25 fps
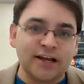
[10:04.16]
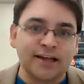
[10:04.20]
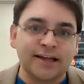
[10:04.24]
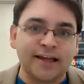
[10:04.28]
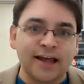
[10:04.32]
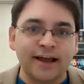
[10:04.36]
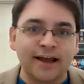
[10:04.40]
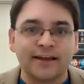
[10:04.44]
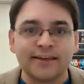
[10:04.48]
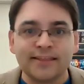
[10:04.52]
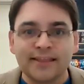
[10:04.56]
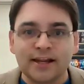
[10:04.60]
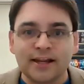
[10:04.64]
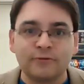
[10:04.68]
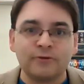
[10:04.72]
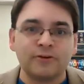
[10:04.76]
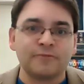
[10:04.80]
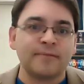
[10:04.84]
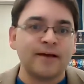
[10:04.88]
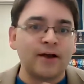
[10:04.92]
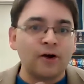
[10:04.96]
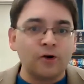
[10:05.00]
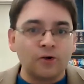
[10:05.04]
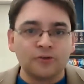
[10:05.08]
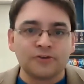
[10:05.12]
a calculator with
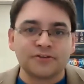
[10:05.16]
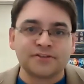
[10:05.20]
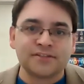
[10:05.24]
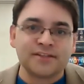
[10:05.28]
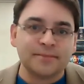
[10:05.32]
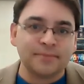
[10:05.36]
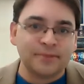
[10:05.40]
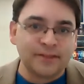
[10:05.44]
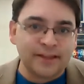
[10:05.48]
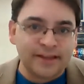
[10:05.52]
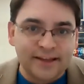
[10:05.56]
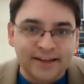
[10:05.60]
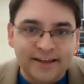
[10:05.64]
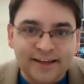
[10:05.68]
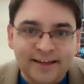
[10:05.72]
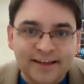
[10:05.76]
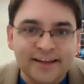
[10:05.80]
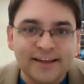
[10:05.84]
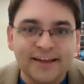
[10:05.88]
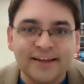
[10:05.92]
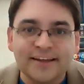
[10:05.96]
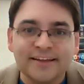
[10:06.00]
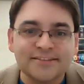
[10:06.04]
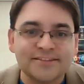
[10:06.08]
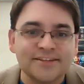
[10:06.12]
my older sibling.
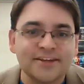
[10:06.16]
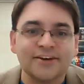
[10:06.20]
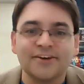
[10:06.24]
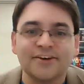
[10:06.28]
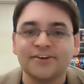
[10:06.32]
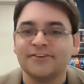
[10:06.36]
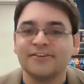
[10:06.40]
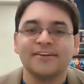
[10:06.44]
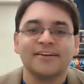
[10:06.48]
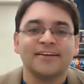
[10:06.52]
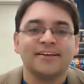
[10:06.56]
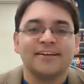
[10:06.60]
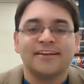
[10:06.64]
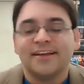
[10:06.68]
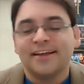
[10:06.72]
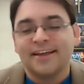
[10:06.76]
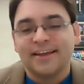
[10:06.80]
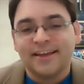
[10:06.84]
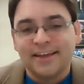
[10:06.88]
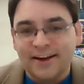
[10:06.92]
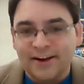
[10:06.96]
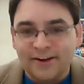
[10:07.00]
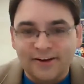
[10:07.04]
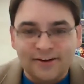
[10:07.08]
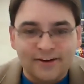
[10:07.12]
So,
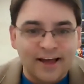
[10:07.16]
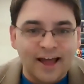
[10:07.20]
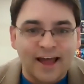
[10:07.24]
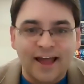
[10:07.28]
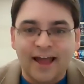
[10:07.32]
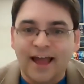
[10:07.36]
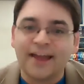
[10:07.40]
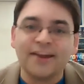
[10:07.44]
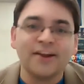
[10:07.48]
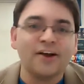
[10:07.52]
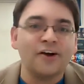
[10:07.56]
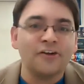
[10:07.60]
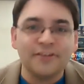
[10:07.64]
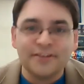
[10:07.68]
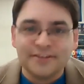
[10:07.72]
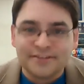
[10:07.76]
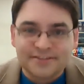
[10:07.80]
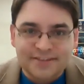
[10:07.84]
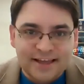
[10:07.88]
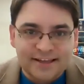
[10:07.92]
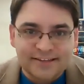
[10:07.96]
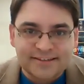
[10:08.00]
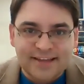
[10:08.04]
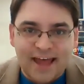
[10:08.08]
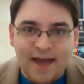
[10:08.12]
I know these
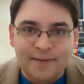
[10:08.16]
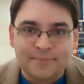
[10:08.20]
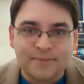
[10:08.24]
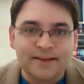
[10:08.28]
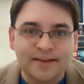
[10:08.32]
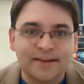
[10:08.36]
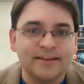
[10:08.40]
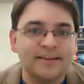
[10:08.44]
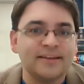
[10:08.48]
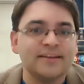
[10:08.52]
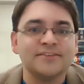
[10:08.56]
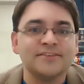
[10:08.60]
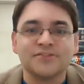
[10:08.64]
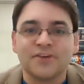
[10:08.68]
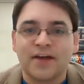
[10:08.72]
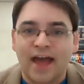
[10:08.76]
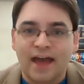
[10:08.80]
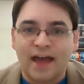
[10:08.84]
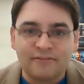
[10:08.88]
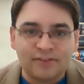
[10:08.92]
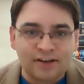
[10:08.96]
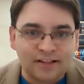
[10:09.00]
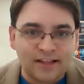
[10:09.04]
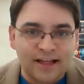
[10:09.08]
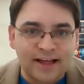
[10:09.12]
things happen. So I
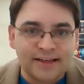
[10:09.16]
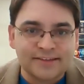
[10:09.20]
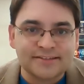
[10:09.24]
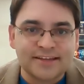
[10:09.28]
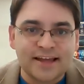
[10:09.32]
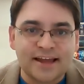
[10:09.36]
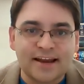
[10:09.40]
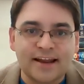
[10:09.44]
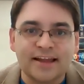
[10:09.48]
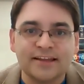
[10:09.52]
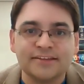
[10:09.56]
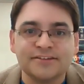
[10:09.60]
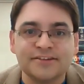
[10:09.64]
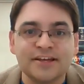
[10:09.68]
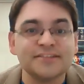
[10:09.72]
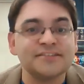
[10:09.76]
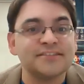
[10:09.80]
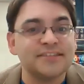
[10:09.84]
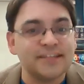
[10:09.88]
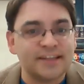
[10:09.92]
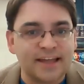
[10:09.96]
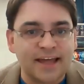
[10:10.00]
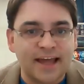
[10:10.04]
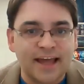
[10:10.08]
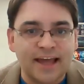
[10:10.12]
have a class set just
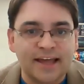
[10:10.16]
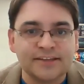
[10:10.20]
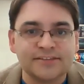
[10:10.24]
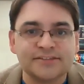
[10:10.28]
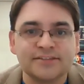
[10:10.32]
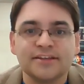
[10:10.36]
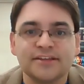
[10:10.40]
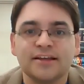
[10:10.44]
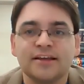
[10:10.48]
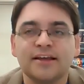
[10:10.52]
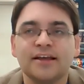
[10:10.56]
in case.